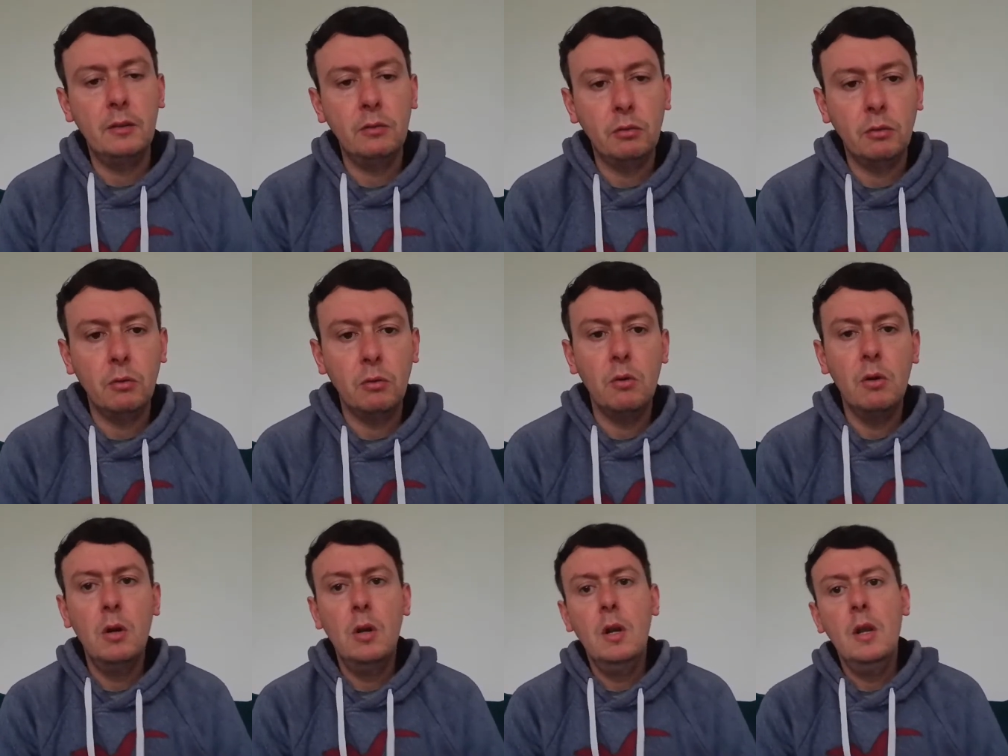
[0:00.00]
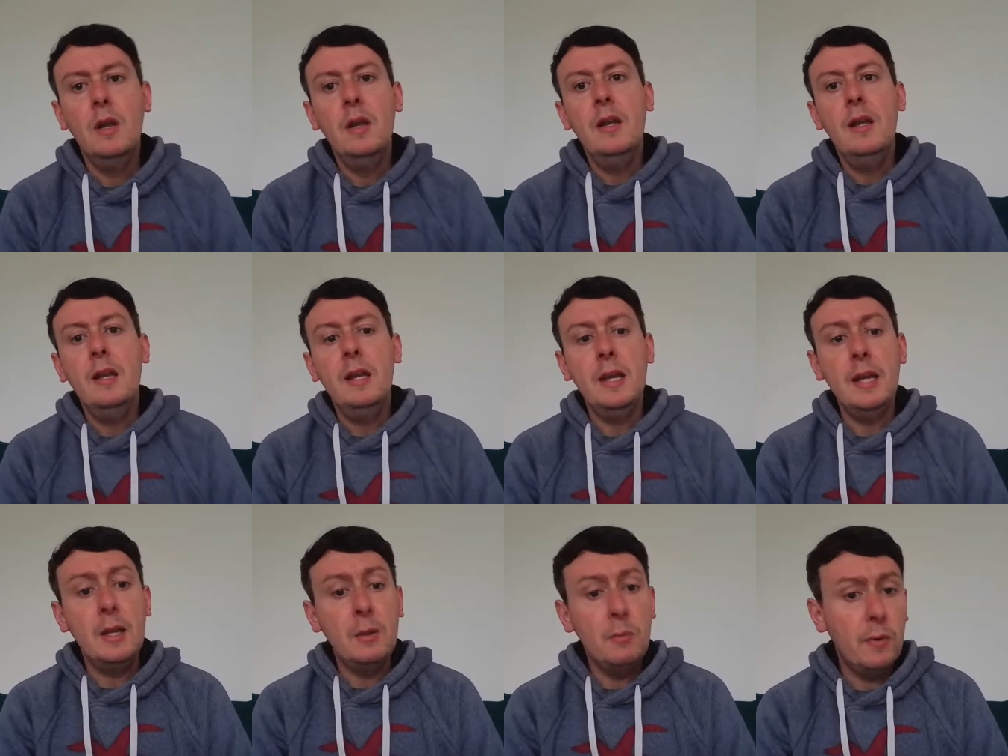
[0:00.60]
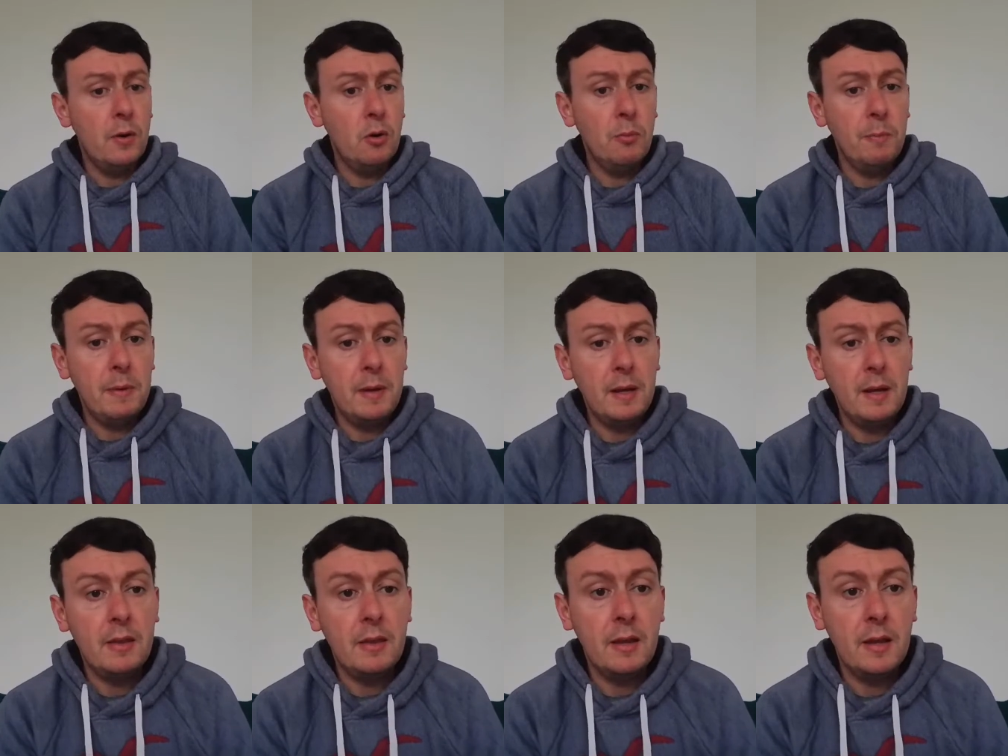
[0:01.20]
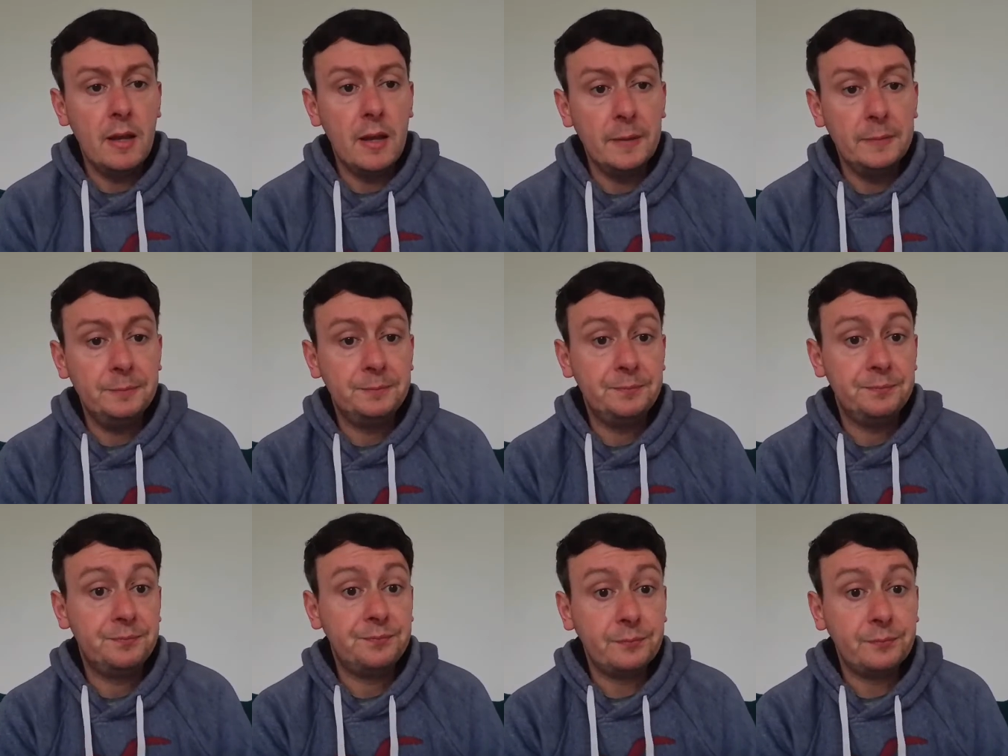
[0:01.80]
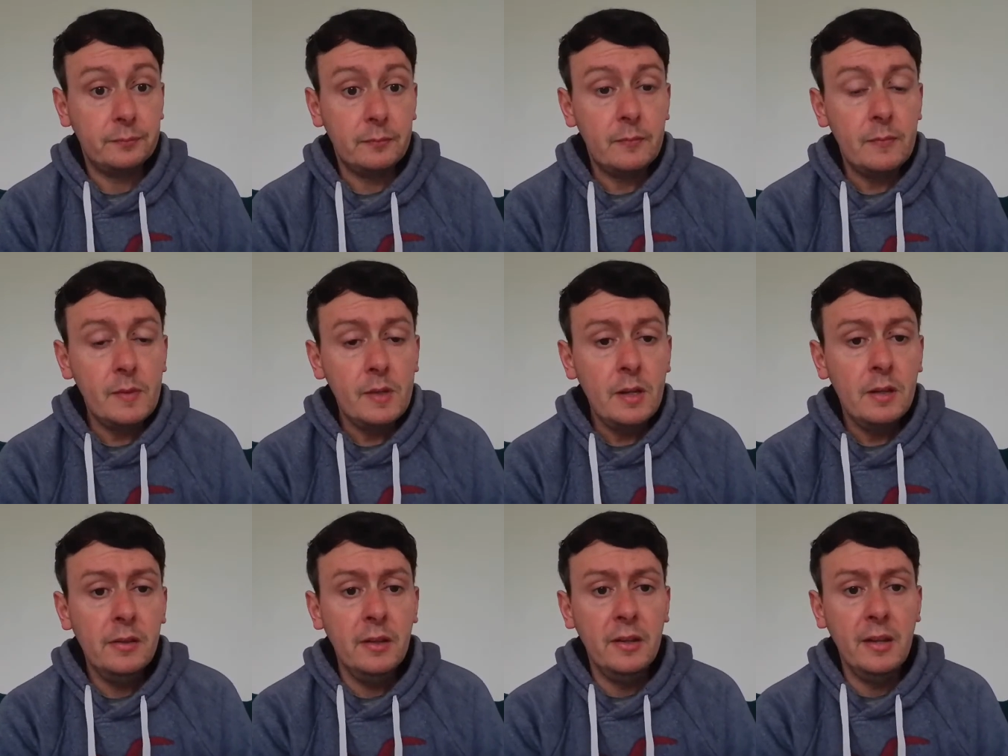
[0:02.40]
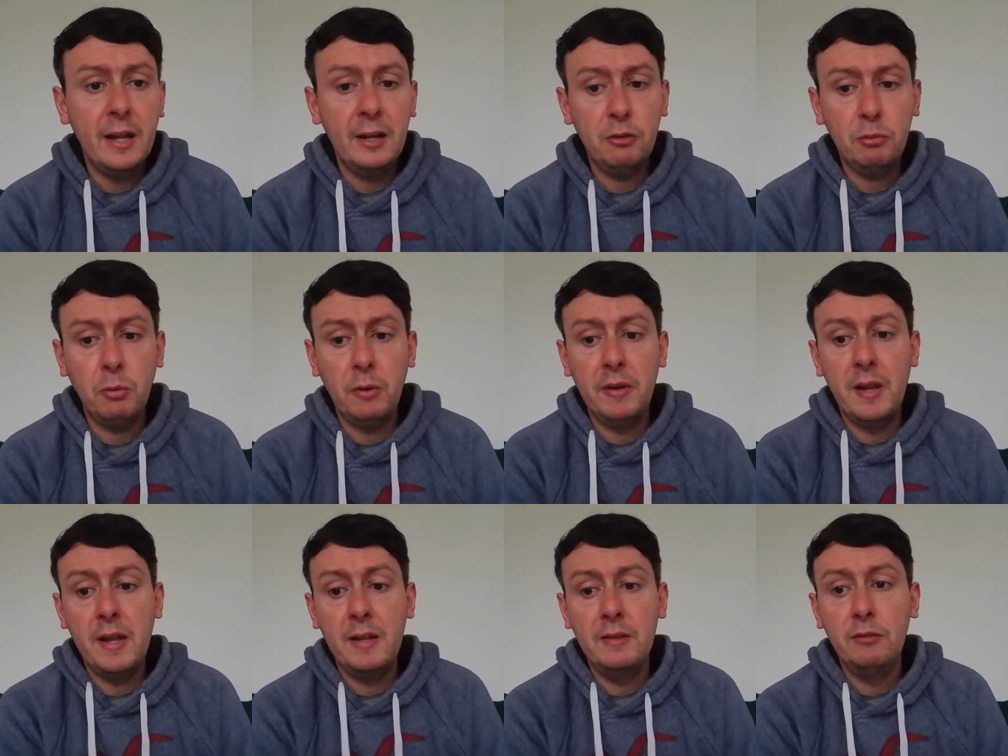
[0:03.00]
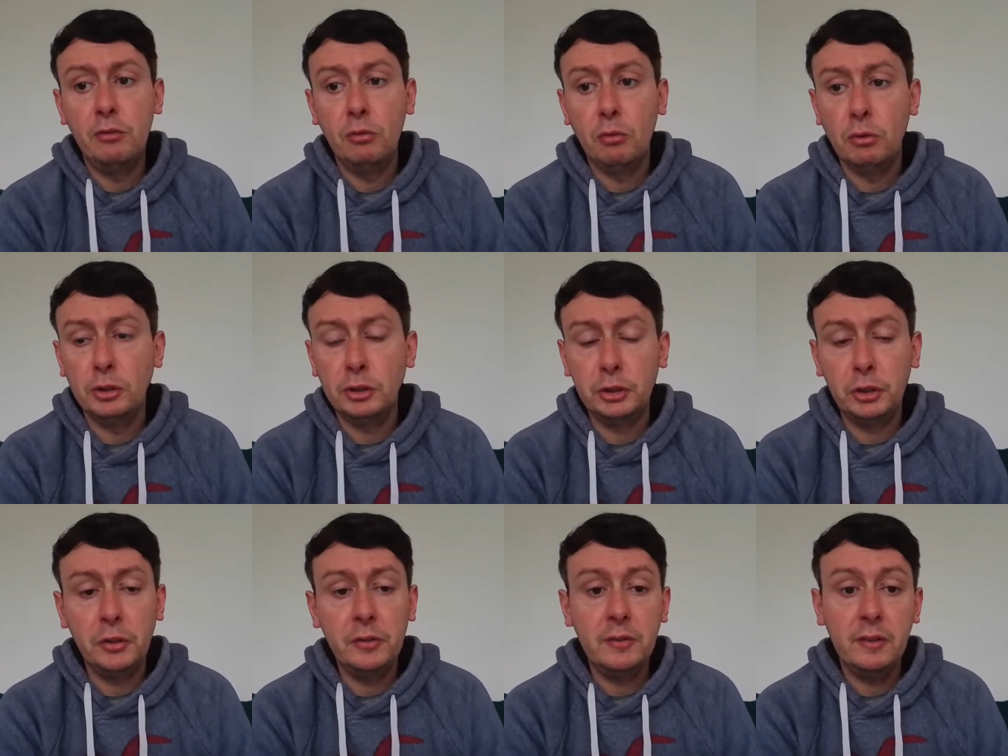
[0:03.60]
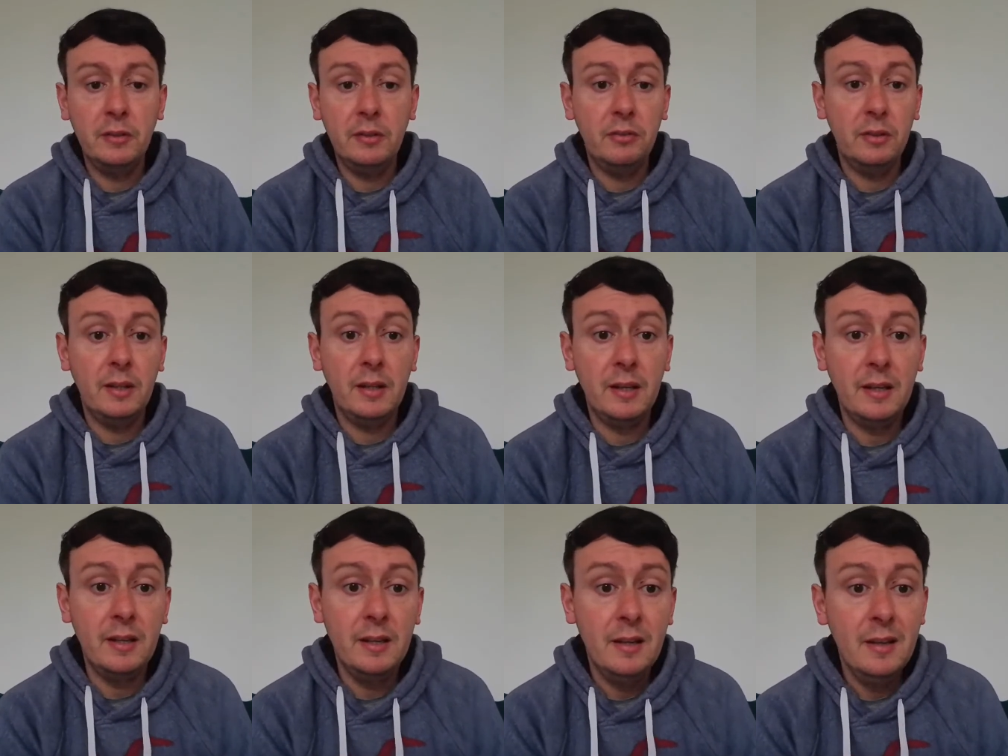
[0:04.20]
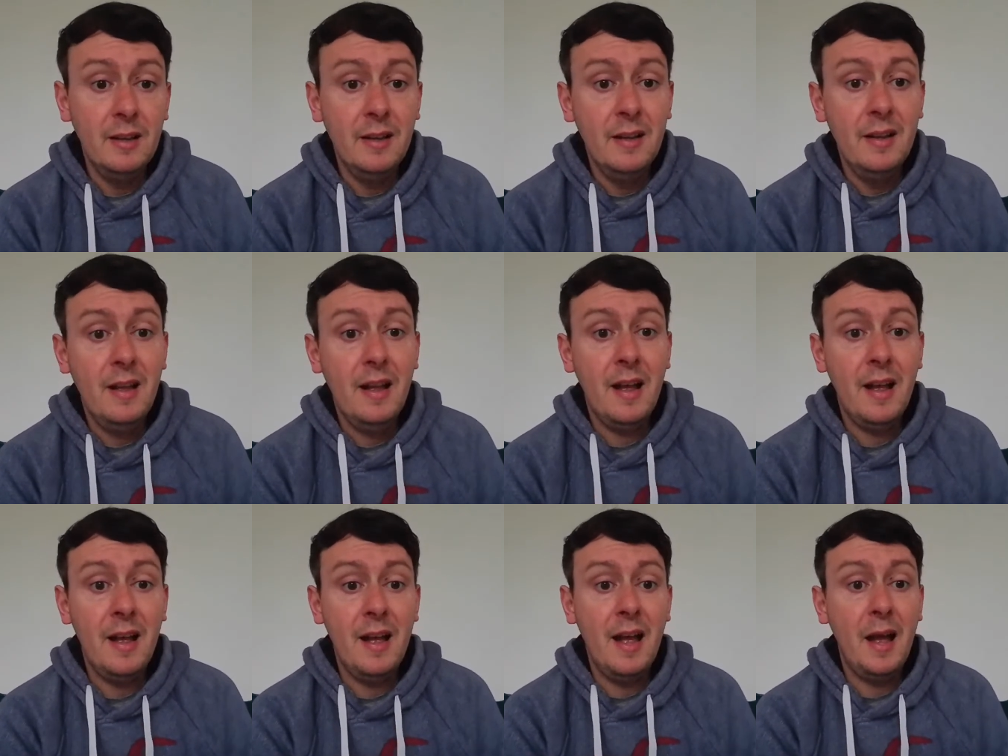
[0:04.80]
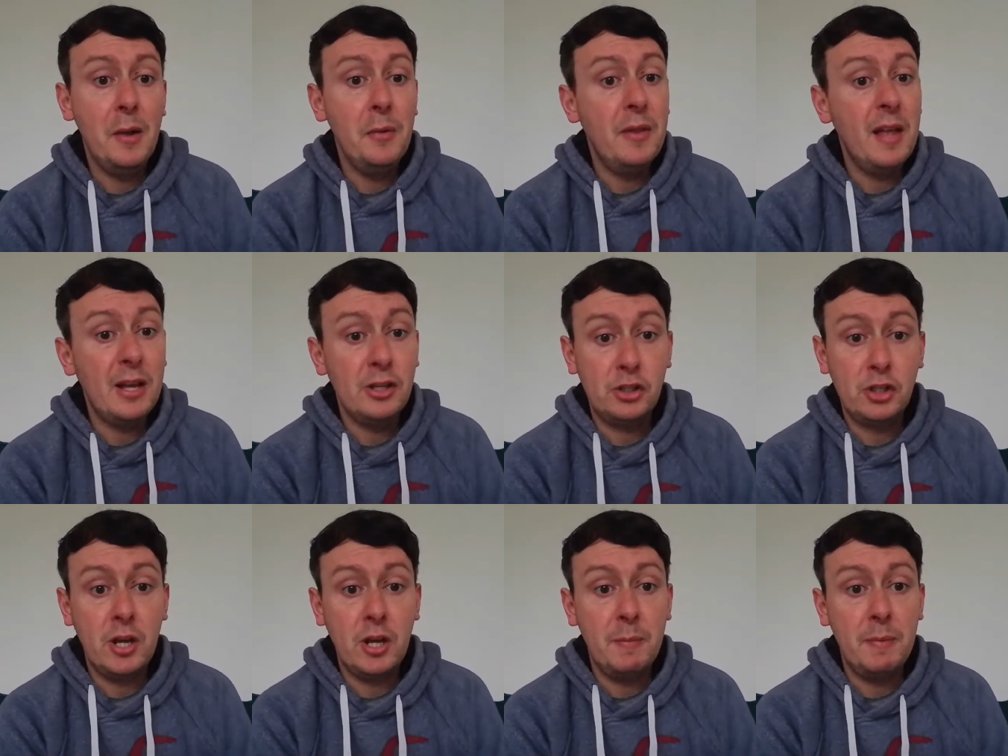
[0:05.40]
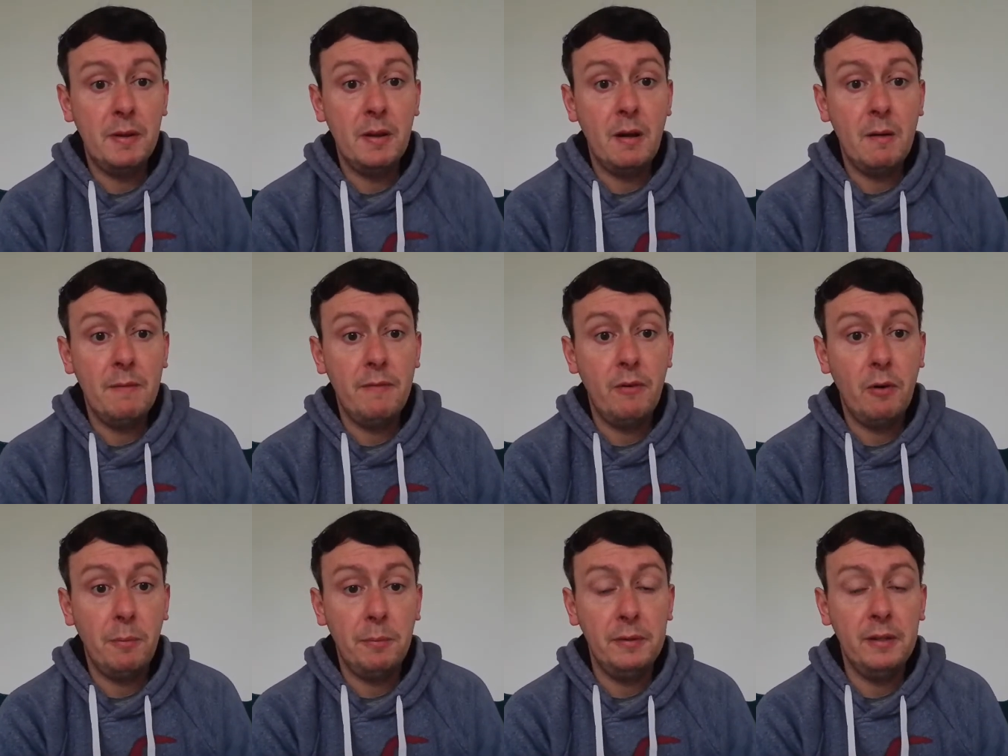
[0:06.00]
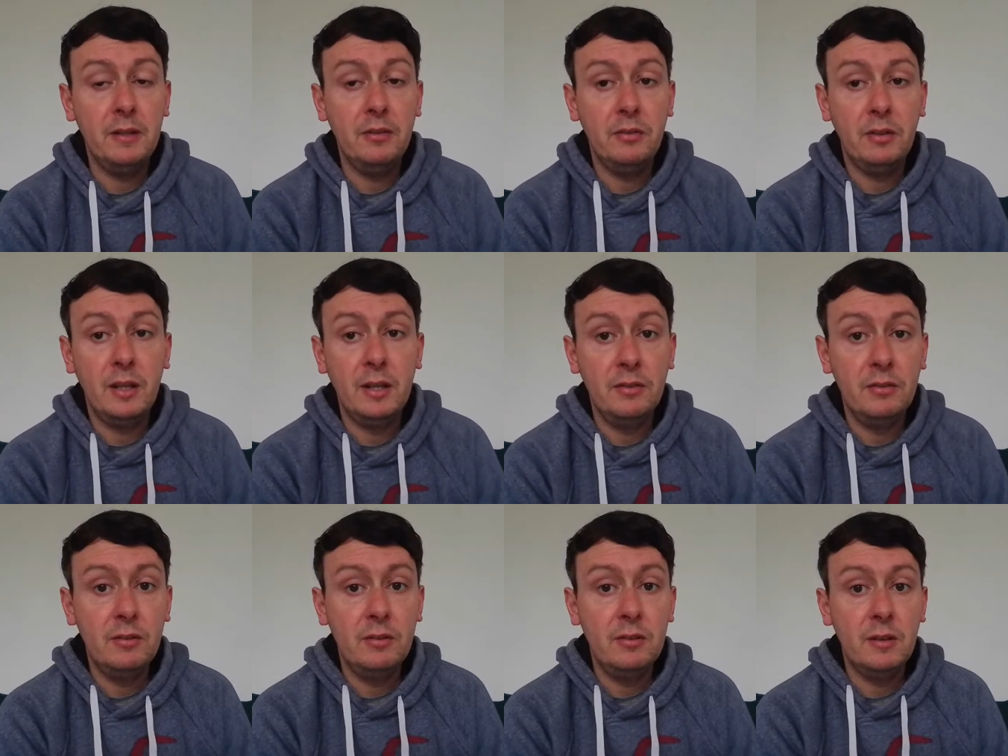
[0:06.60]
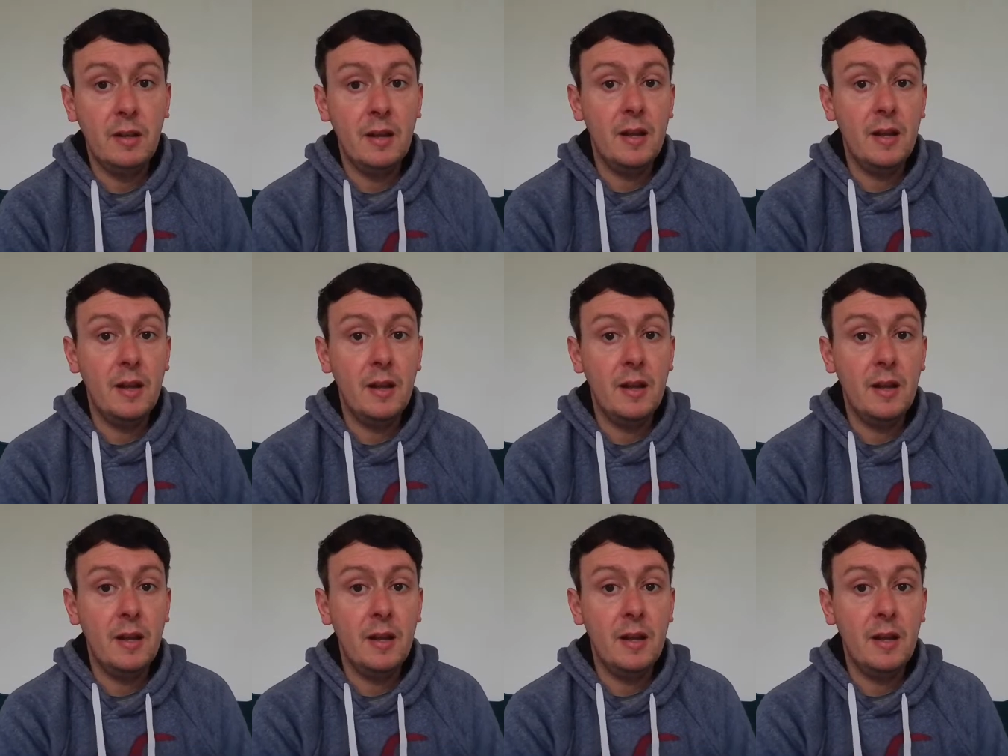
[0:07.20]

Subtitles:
So he will be the next one in. So it's good to see how that's shaping up for pre-season.